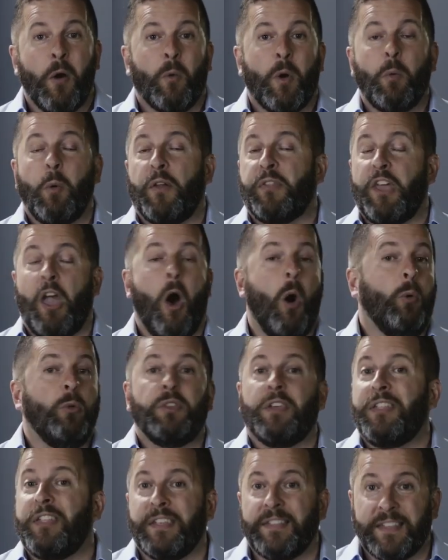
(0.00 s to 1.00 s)
We want the
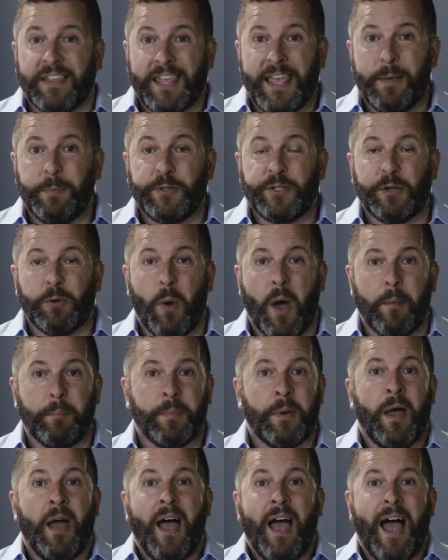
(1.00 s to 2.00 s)
only thing that keeps you
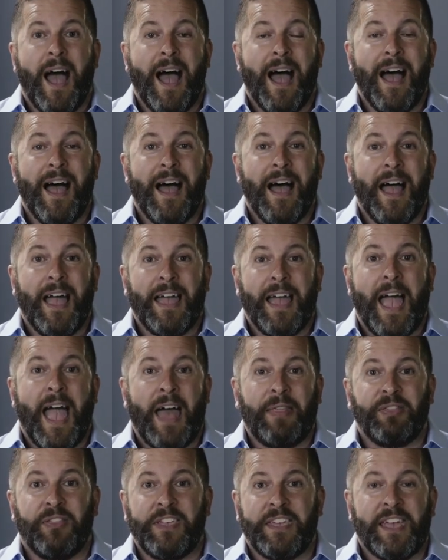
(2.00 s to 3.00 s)
up
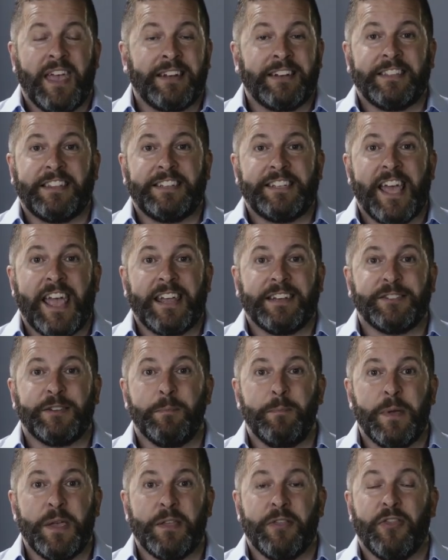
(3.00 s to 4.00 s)
at the end of the day
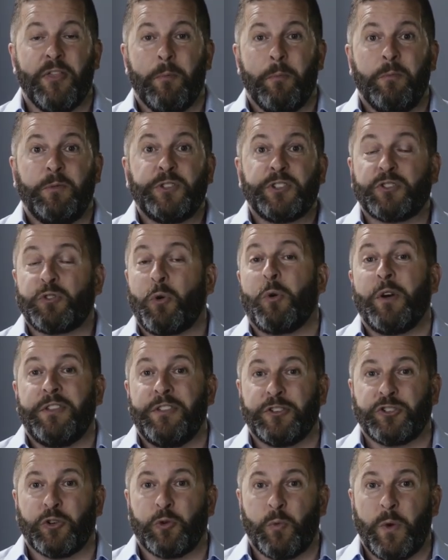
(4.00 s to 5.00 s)
to be the story
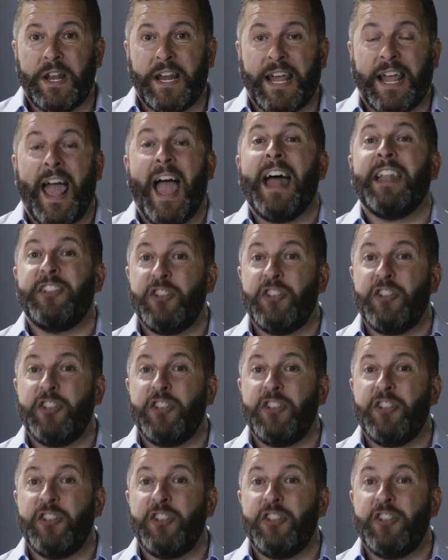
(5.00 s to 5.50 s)
that you're reading,